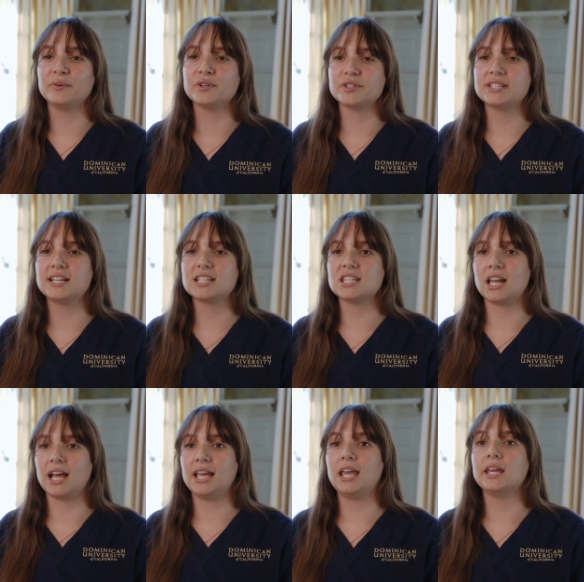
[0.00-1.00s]
nursing is that
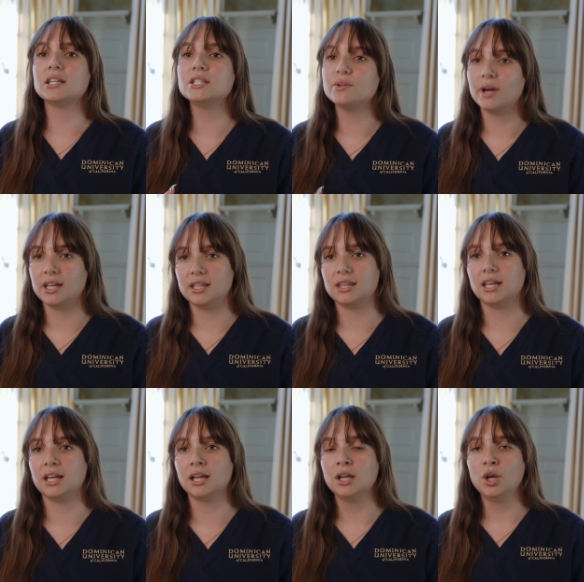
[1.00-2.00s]
I can do
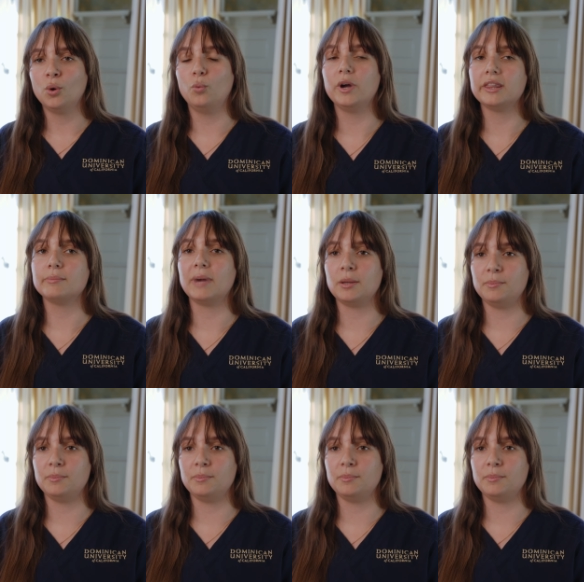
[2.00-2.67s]
anything with my